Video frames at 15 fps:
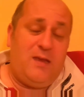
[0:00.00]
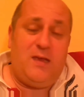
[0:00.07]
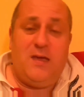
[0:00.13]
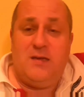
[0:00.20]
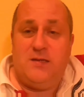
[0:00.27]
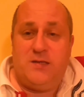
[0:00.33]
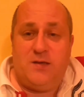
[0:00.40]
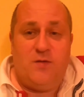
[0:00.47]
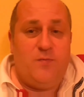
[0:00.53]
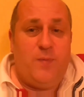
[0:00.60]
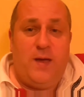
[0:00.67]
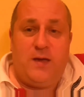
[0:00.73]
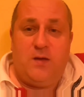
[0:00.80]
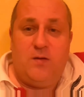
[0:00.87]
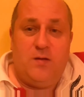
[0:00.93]
get yourself
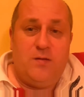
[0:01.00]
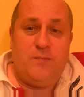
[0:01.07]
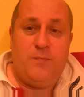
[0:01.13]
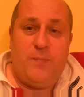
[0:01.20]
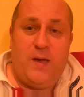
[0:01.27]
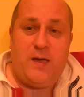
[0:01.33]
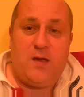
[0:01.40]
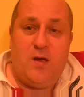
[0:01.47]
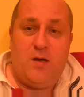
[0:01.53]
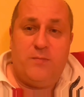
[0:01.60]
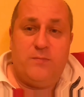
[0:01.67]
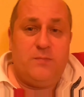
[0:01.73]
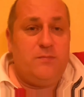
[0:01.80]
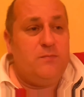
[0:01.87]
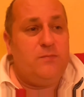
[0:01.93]
back up, back up,
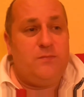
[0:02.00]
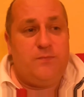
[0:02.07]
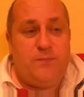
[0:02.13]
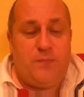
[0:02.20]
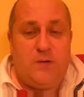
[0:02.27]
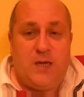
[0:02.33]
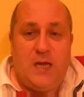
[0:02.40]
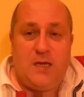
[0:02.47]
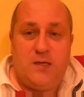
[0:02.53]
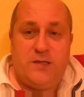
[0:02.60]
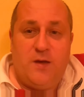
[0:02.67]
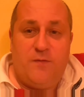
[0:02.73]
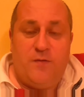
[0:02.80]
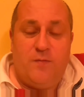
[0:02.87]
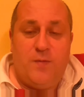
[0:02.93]
kick
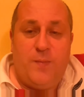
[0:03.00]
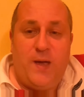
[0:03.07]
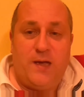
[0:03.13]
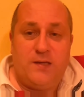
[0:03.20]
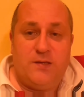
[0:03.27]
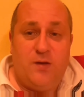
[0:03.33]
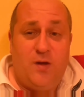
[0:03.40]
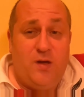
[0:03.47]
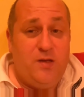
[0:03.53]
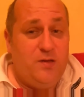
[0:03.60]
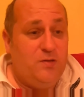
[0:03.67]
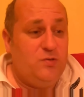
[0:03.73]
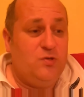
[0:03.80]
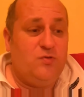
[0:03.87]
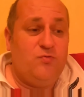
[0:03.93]
yourself up the backside,
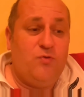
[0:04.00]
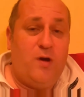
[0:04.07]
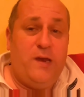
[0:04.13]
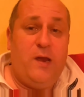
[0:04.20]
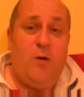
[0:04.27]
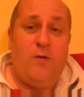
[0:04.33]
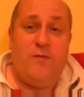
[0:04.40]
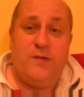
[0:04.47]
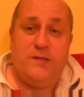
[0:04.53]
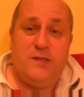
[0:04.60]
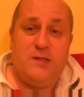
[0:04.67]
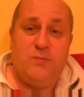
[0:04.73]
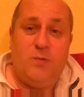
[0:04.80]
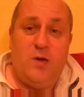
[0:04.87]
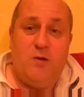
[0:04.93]
and just ride it off as
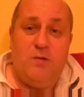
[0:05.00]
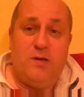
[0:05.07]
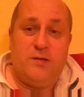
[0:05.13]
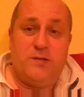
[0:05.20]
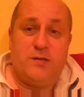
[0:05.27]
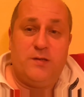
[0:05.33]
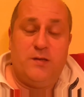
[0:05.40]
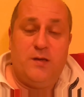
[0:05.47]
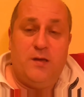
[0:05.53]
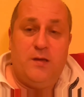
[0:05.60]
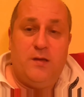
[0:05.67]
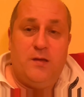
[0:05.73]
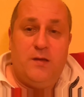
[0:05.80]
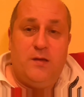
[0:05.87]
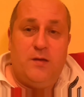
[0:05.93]
experience.
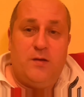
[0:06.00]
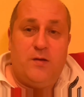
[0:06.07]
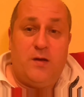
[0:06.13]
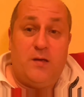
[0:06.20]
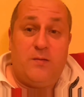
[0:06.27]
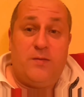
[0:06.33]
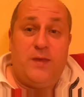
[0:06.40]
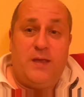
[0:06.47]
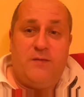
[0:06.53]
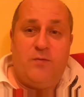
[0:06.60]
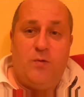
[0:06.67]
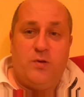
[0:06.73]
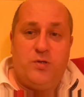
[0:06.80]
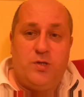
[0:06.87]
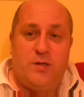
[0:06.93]
All right. Thanks for
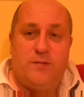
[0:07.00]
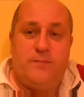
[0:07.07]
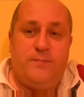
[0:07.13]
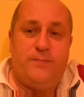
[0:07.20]
watching.